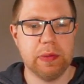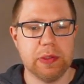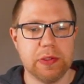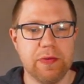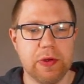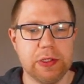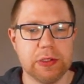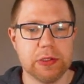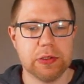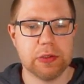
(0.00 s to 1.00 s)
the
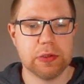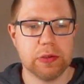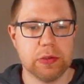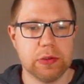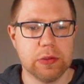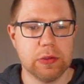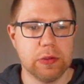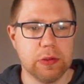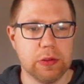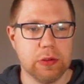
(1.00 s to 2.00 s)
device,
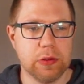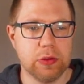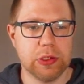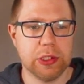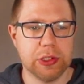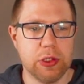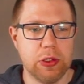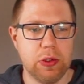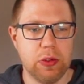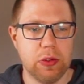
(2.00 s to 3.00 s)
door slash
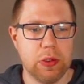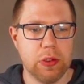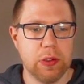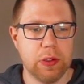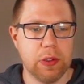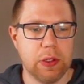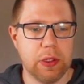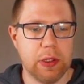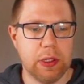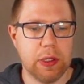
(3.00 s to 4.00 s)
new,
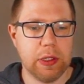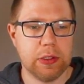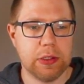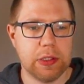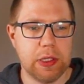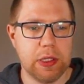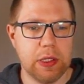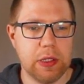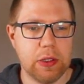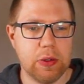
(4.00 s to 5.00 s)
and
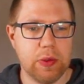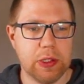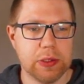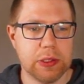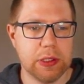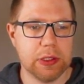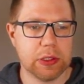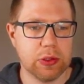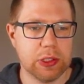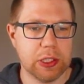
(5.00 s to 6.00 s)
here we can see this
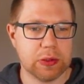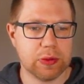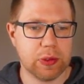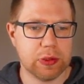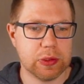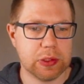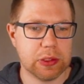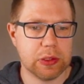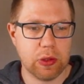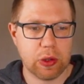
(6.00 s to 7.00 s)
contact, right? So it's
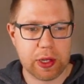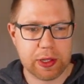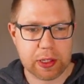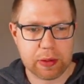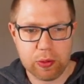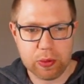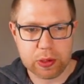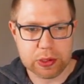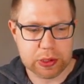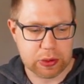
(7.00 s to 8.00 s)
not got anything at the moment
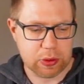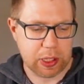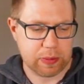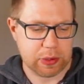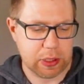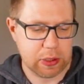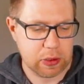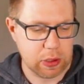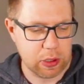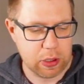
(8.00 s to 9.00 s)
because it's not happened yet.
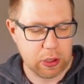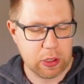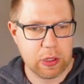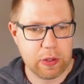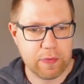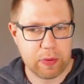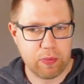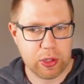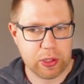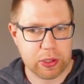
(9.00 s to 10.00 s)
I
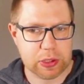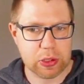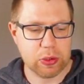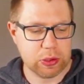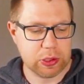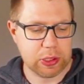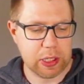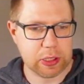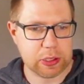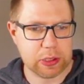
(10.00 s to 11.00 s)
bring this
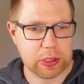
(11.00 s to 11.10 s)
contact